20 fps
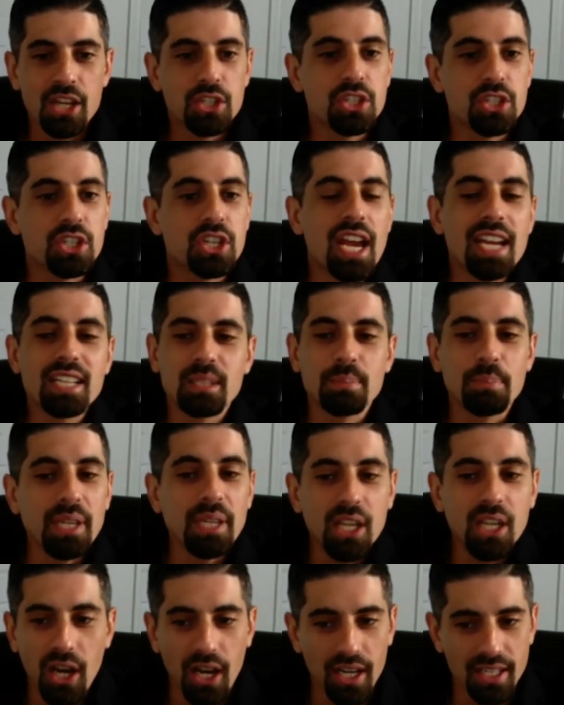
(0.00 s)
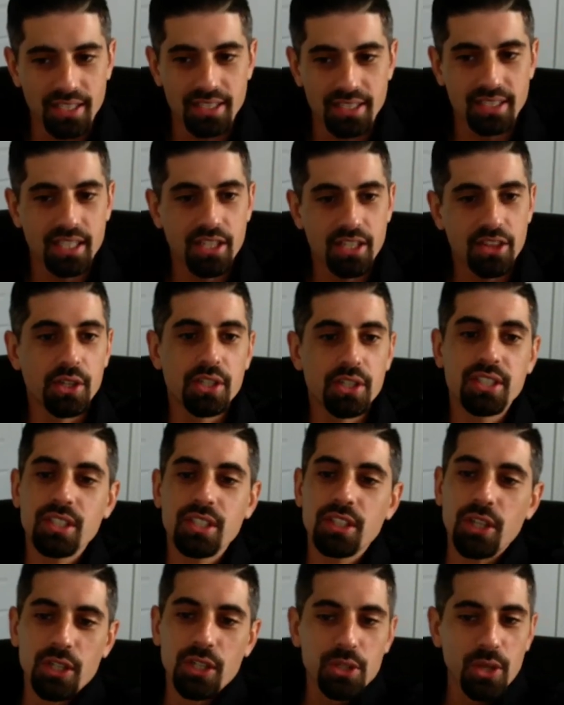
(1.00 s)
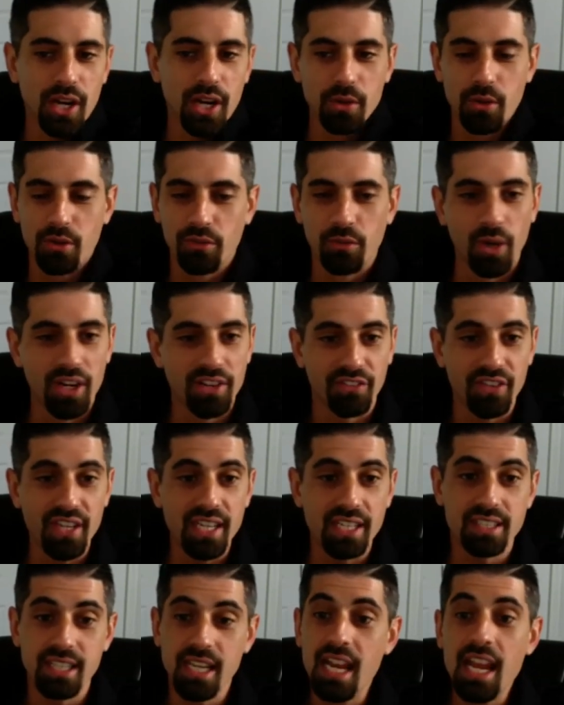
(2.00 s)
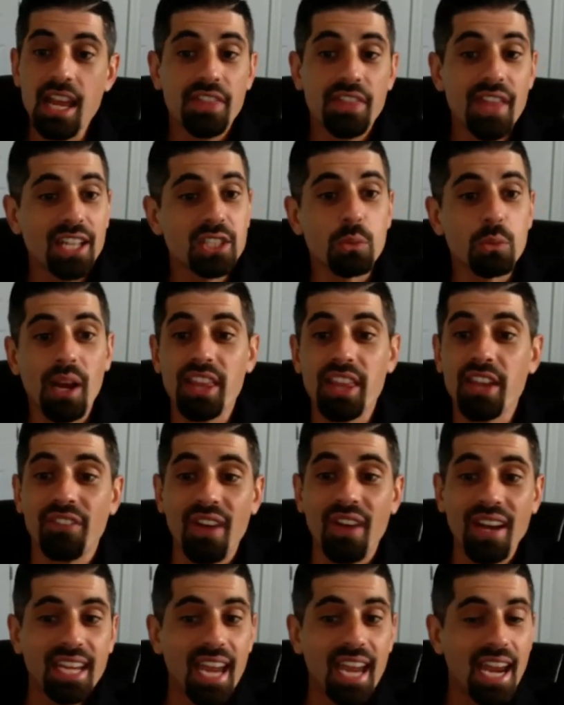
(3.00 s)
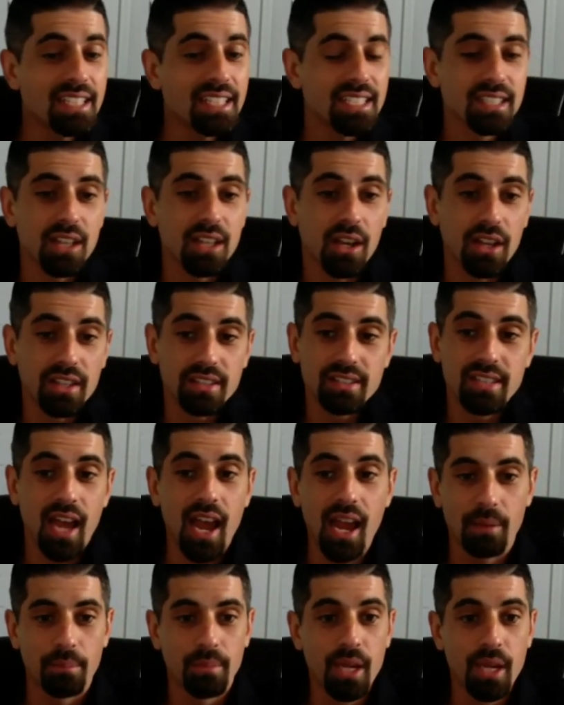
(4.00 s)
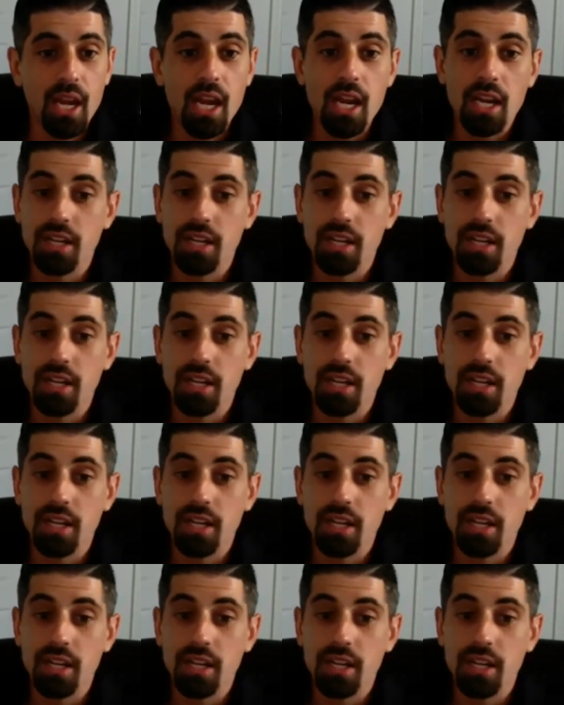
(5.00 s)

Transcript: just because they're they're trying to avoid fees. That's why they fight cases all the time.